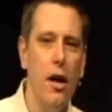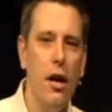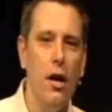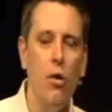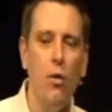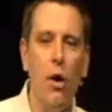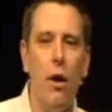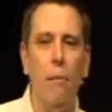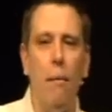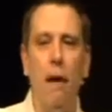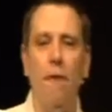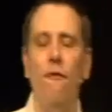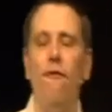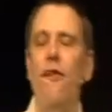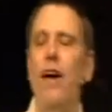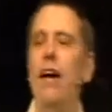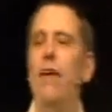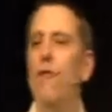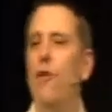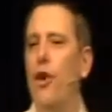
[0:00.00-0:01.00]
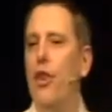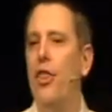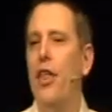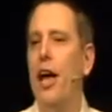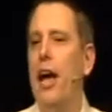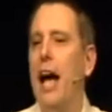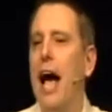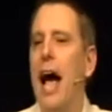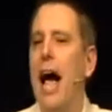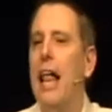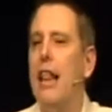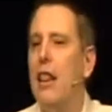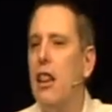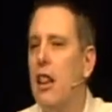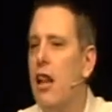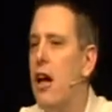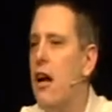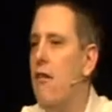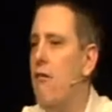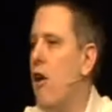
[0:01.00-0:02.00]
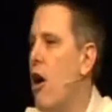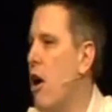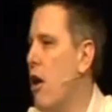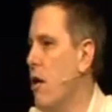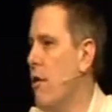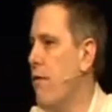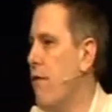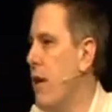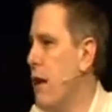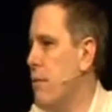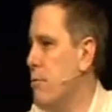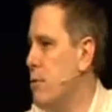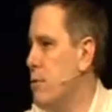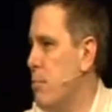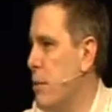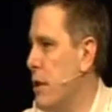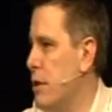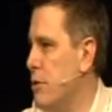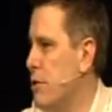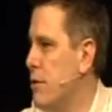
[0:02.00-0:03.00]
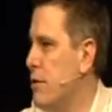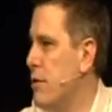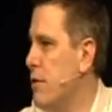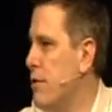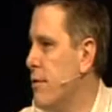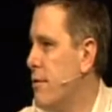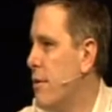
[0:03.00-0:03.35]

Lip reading: You know, one of my favorite things, I love Hall of Fame speeches.